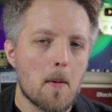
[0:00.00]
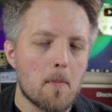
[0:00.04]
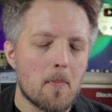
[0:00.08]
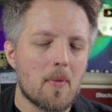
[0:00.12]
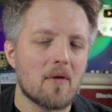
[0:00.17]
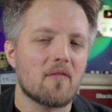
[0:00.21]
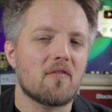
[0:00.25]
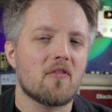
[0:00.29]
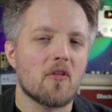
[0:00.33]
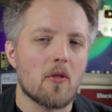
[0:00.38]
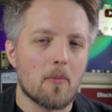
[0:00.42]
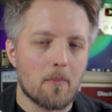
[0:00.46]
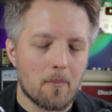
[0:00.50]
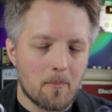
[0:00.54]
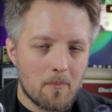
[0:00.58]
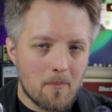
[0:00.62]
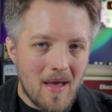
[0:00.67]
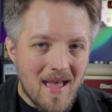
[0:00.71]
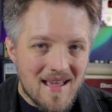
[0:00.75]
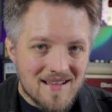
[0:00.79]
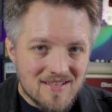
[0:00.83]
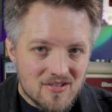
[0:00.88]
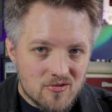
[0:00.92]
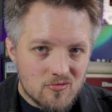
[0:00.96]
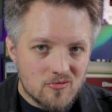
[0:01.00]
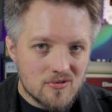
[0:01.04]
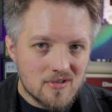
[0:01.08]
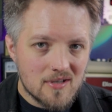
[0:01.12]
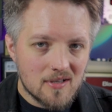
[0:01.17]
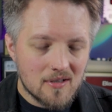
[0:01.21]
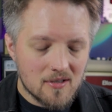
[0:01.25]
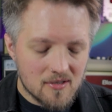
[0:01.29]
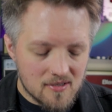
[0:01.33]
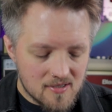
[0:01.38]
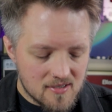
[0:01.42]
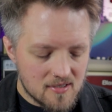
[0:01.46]
but for the best
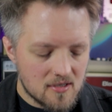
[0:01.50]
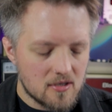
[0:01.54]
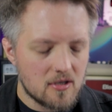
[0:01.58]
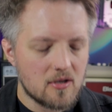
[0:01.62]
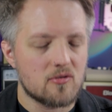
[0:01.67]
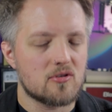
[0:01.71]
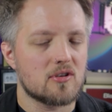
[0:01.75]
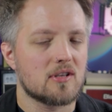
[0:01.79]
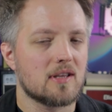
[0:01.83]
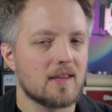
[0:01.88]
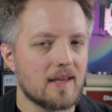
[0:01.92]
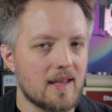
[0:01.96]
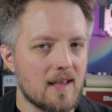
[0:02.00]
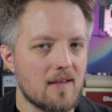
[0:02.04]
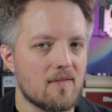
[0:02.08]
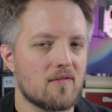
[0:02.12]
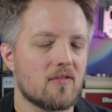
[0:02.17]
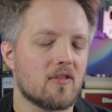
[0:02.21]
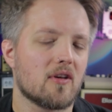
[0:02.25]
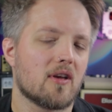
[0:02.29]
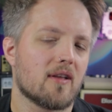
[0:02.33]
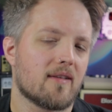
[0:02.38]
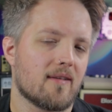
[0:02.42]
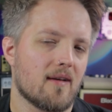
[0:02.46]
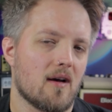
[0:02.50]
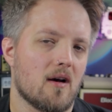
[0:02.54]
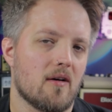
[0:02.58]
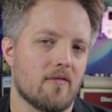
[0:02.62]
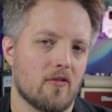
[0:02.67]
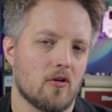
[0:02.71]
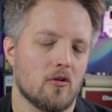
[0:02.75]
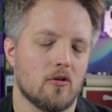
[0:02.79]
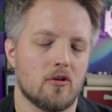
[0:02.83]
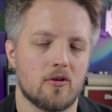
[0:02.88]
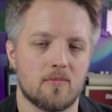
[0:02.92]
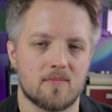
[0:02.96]
results, you should leave the guitar
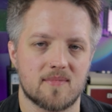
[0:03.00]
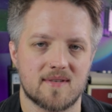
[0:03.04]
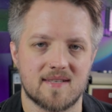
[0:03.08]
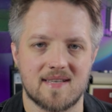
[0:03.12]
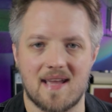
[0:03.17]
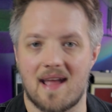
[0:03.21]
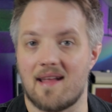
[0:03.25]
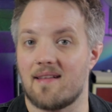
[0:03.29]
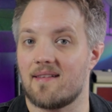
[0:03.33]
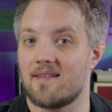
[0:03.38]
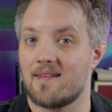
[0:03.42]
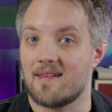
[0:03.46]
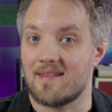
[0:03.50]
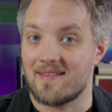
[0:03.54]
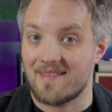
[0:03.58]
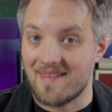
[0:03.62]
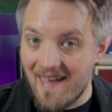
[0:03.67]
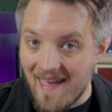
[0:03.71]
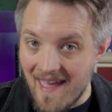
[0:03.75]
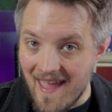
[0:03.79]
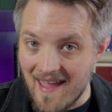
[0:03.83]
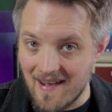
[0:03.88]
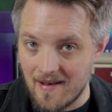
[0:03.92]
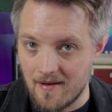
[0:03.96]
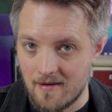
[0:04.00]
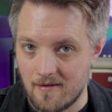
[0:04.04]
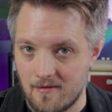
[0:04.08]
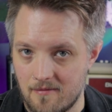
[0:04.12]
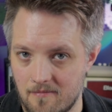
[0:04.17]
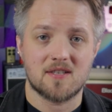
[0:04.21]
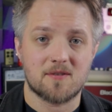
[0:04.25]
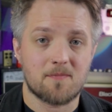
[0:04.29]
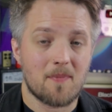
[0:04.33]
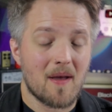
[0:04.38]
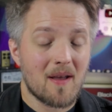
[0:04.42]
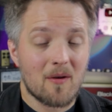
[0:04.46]
volume set to 10.
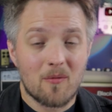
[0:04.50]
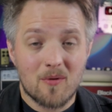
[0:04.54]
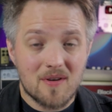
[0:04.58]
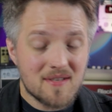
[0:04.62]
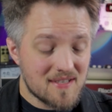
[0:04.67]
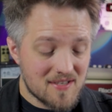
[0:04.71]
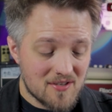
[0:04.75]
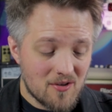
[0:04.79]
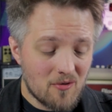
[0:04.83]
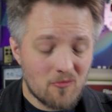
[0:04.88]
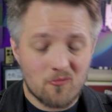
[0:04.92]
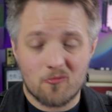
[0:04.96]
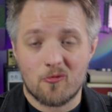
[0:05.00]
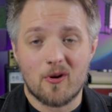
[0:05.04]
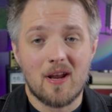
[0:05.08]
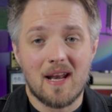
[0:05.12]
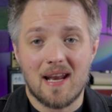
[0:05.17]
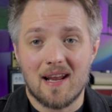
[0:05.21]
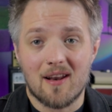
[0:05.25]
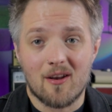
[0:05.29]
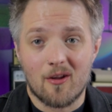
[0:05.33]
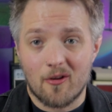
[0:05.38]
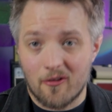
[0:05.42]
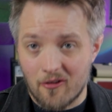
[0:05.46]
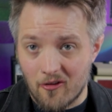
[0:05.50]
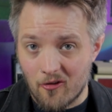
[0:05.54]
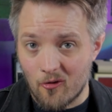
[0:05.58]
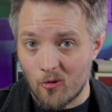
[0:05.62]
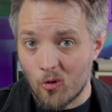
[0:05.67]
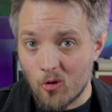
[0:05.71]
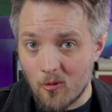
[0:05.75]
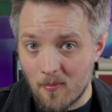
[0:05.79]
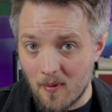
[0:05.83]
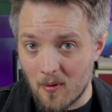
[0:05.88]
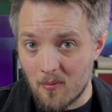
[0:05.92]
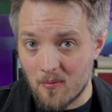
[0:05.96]
Spec-wise, there's not really a lot to
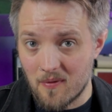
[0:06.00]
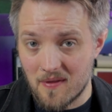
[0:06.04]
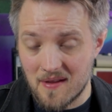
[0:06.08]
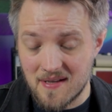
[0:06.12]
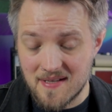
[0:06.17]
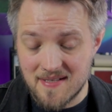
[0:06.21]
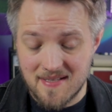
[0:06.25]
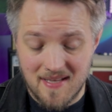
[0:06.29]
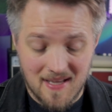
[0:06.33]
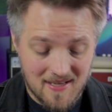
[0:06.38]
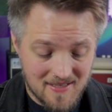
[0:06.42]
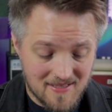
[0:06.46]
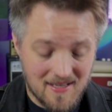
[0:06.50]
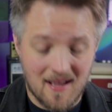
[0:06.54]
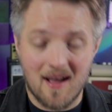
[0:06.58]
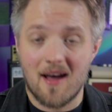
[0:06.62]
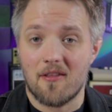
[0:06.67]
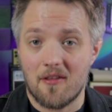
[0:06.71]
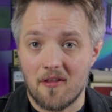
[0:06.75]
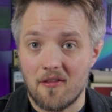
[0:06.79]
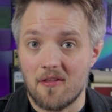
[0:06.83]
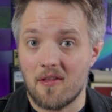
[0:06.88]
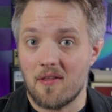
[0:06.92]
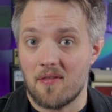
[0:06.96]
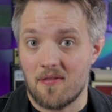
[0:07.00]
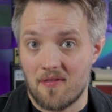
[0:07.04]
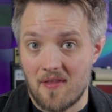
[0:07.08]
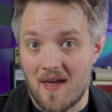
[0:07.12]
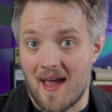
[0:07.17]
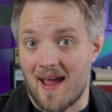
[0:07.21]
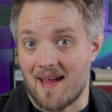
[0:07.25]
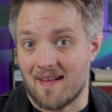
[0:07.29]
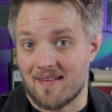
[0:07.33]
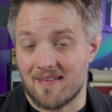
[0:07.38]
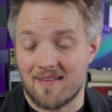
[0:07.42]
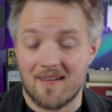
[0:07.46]
talk about with these things other than
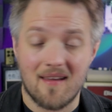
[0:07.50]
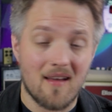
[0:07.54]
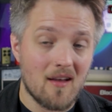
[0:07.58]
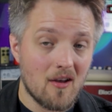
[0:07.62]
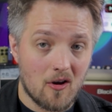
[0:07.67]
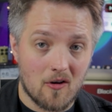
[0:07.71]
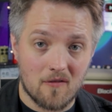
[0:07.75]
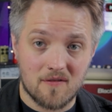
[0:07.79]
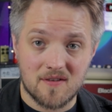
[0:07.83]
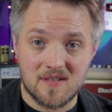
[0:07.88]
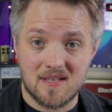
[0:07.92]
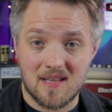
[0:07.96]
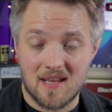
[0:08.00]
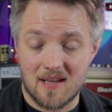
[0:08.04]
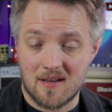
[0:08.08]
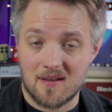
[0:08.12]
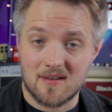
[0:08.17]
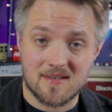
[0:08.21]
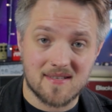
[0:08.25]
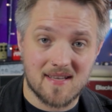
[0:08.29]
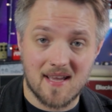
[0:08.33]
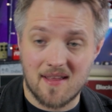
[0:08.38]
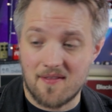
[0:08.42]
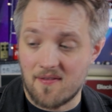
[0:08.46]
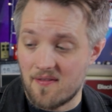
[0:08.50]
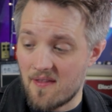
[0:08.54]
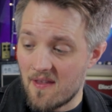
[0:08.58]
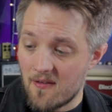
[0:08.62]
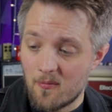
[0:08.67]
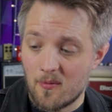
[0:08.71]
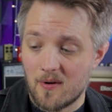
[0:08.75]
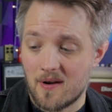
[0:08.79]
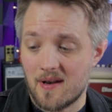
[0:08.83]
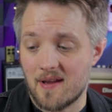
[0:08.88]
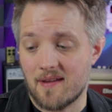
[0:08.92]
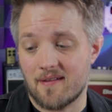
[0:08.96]
that. Obviously, like I said,
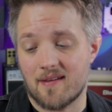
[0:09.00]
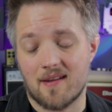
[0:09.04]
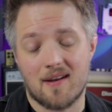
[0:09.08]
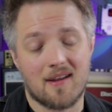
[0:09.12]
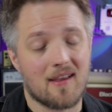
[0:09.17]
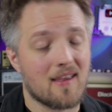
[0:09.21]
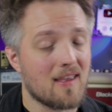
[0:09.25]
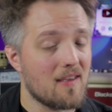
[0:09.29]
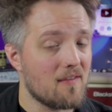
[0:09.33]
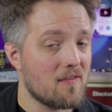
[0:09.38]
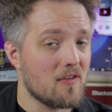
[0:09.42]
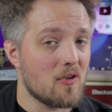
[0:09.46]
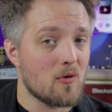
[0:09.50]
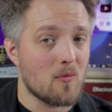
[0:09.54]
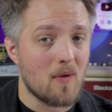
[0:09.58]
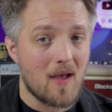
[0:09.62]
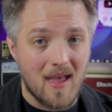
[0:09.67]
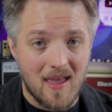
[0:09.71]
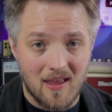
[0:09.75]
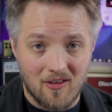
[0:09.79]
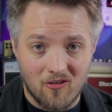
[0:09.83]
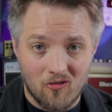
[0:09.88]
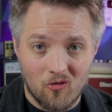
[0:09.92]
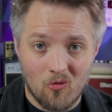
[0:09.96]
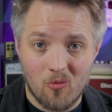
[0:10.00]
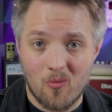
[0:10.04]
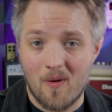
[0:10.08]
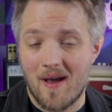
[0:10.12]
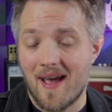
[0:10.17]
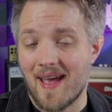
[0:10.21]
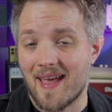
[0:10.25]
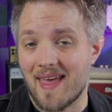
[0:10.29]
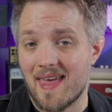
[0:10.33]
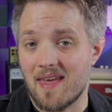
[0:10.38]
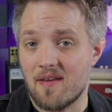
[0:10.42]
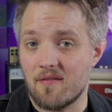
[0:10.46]
this one is going to give you a
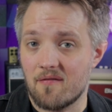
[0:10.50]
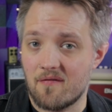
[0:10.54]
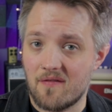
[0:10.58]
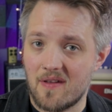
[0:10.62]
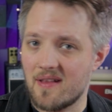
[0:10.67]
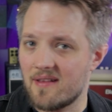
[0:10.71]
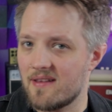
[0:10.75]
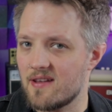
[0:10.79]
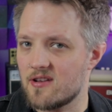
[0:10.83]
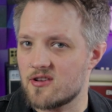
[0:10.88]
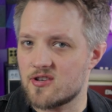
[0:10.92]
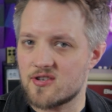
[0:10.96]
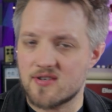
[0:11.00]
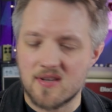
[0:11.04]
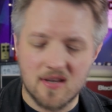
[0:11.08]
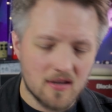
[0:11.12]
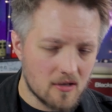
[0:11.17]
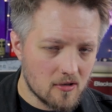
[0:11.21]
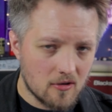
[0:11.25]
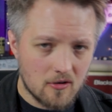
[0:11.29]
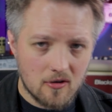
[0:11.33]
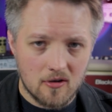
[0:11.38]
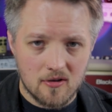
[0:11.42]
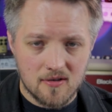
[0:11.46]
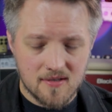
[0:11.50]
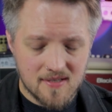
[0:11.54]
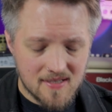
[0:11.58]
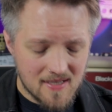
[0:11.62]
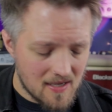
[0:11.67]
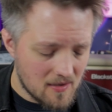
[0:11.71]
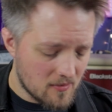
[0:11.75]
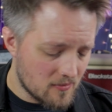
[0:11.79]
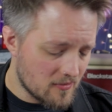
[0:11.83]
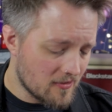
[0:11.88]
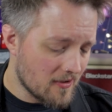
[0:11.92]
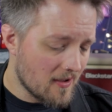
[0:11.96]
twangy vintage single coil
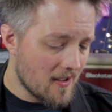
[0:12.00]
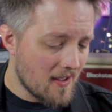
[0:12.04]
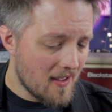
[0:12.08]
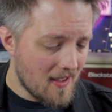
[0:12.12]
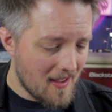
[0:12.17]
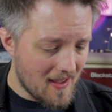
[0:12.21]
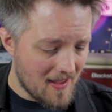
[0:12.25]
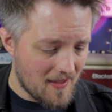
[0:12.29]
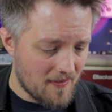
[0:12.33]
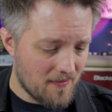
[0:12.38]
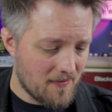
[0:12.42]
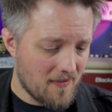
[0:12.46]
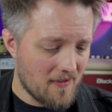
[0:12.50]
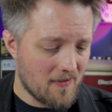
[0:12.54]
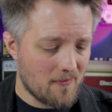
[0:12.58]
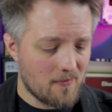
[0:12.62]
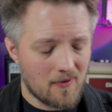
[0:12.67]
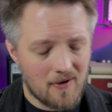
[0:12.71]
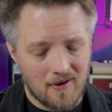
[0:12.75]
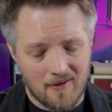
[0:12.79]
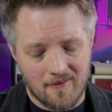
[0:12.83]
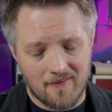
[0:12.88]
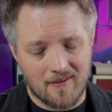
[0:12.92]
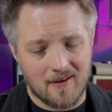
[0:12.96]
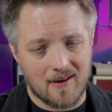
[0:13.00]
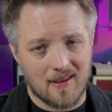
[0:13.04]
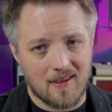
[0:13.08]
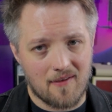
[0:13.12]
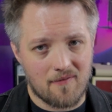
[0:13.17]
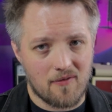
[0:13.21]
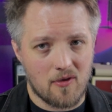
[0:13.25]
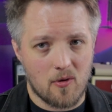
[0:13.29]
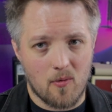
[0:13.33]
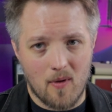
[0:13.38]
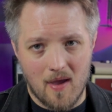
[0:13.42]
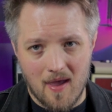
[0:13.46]
sound, and this one is going to
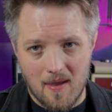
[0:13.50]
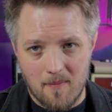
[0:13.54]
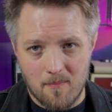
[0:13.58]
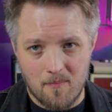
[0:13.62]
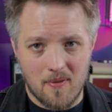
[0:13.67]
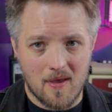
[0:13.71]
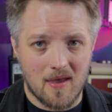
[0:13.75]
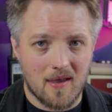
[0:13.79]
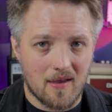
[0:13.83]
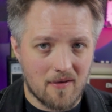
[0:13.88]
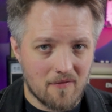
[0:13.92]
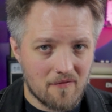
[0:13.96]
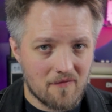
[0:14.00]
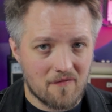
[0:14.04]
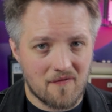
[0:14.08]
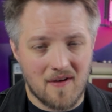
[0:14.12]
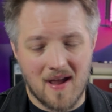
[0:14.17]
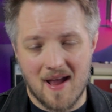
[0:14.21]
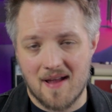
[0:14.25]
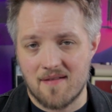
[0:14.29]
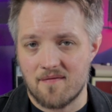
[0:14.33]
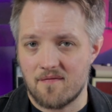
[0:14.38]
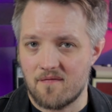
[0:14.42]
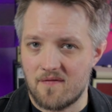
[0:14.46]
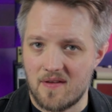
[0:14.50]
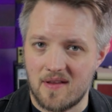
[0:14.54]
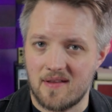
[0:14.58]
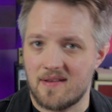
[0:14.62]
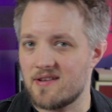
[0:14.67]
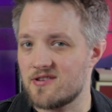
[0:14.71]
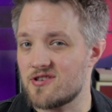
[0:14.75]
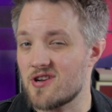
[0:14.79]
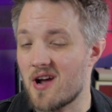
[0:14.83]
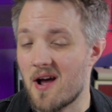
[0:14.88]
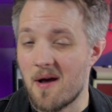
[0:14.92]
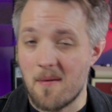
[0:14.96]
give you a big fat
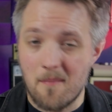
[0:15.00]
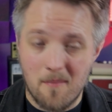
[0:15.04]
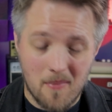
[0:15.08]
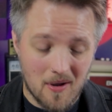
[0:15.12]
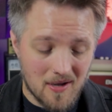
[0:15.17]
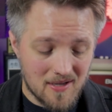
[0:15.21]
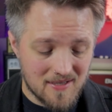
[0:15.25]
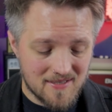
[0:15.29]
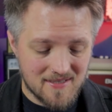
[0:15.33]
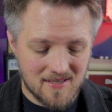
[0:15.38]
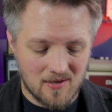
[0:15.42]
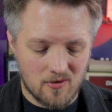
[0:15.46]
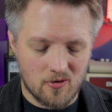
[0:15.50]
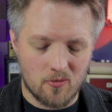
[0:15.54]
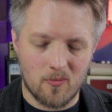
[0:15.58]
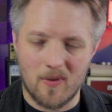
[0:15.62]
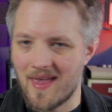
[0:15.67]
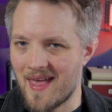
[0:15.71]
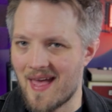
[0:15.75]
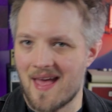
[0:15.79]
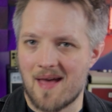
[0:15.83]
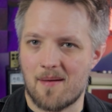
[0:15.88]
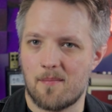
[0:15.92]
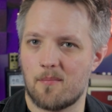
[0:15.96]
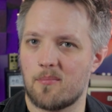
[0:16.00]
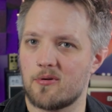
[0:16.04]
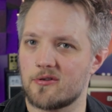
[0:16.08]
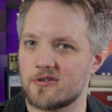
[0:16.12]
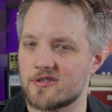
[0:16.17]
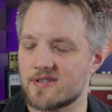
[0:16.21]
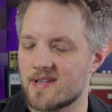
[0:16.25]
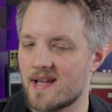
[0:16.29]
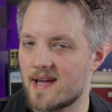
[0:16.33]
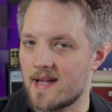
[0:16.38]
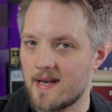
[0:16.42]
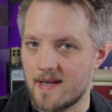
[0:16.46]
vintage humbucker sound, and we can
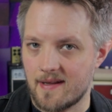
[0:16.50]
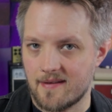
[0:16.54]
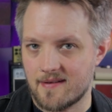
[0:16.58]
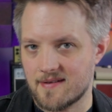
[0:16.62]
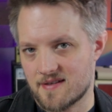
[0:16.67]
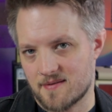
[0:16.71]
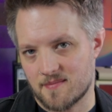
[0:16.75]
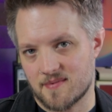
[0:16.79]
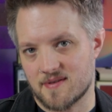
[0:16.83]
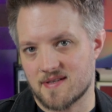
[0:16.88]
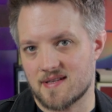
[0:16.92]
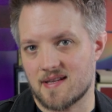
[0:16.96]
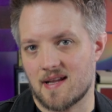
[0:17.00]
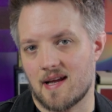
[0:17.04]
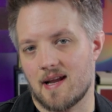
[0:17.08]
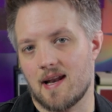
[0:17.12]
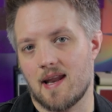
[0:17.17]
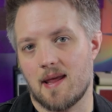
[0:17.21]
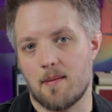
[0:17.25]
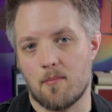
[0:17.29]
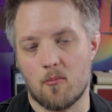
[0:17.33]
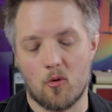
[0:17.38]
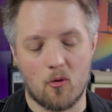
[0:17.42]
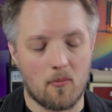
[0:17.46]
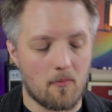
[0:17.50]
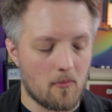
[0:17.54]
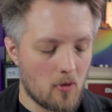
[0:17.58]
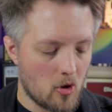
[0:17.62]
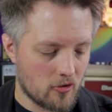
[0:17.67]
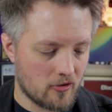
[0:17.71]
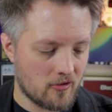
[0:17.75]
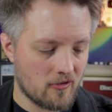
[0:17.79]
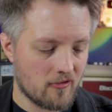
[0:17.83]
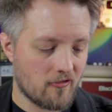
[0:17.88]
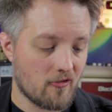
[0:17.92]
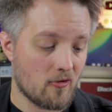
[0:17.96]
push that into some slightly more
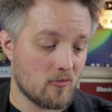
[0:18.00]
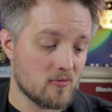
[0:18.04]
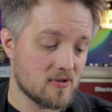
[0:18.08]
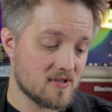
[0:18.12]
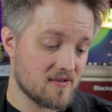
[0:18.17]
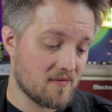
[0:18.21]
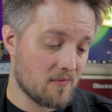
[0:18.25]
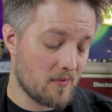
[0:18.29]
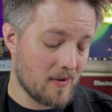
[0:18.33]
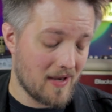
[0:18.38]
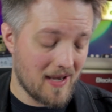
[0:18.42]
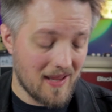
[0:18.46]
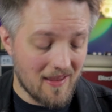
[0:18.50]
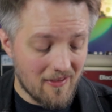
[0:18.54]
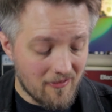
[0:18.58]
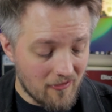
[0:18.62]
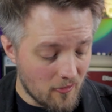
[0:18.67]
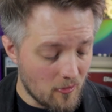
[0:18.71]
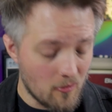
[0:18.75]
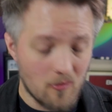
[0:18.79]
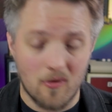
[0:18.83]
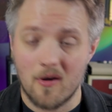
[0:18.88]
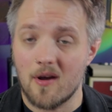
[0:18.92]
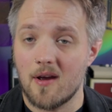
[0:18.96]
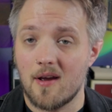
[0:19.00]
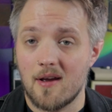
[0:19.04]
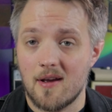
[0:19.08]
modern tones if we need to.